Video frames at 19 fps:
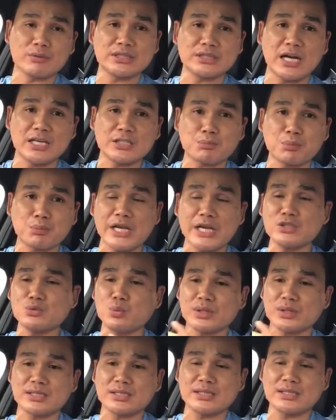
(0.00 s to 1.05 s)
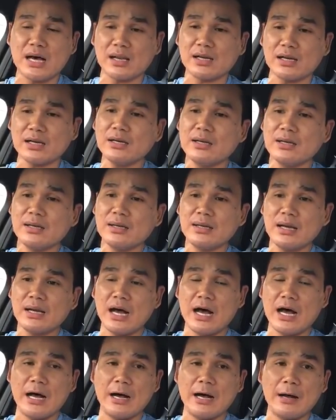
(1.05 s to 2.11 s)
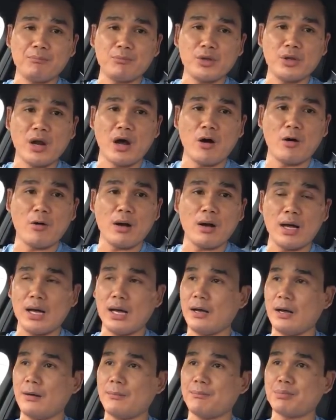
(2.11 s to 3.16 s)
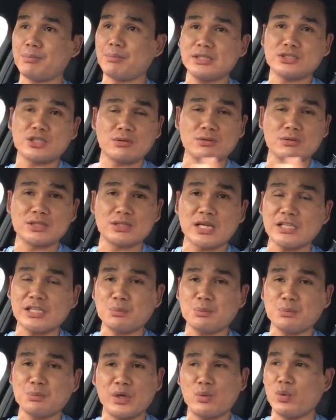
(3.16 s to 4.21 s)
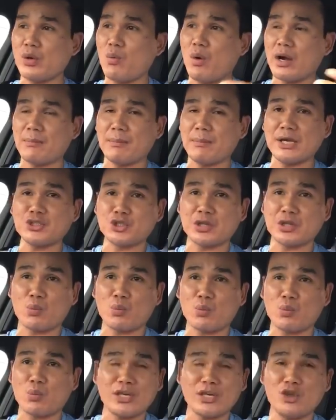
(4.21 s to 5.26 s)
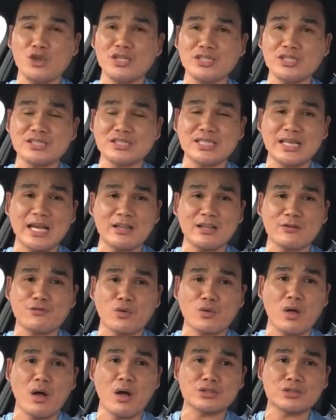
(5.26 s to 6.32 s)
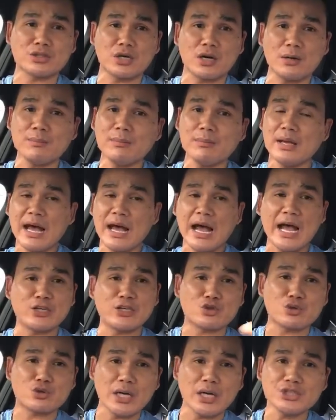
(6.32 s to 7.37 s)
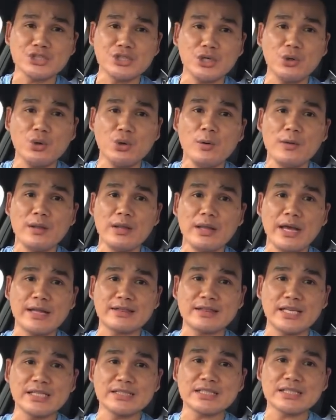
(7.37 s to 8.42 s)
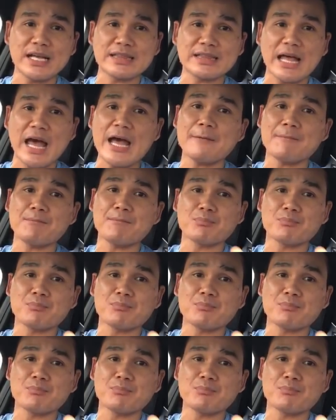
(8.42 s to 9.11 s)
discuss price with the seller. Please don't discuss. We want to make sure that we can do this together for long term. I trust you and things like that.